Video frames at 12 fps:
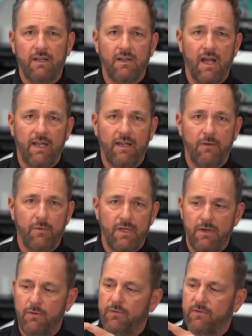cut line that we
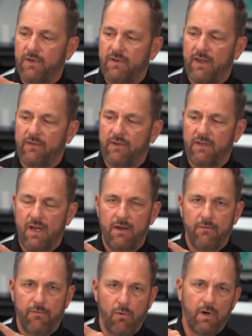use to
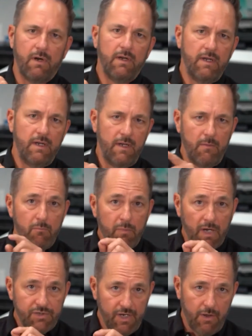designate for
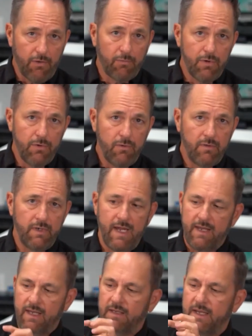punching through
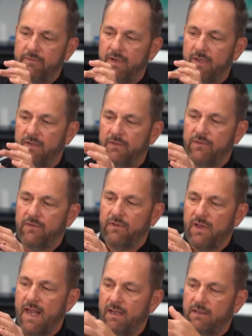and then leaving
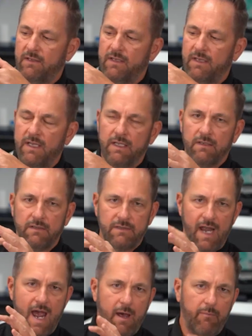slight little
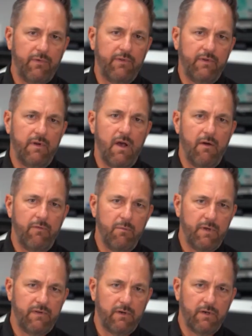tabs of the
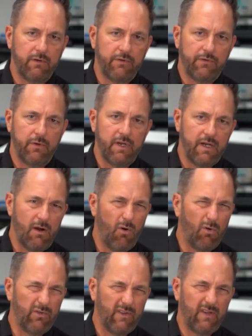material so that it
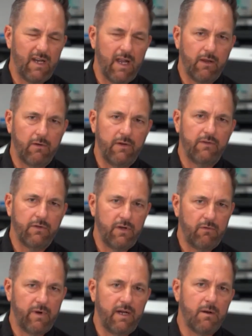holds it together until
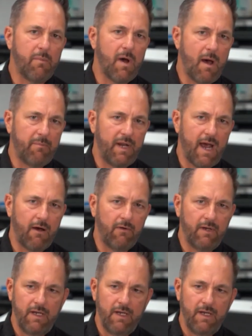you're ready to pop it out.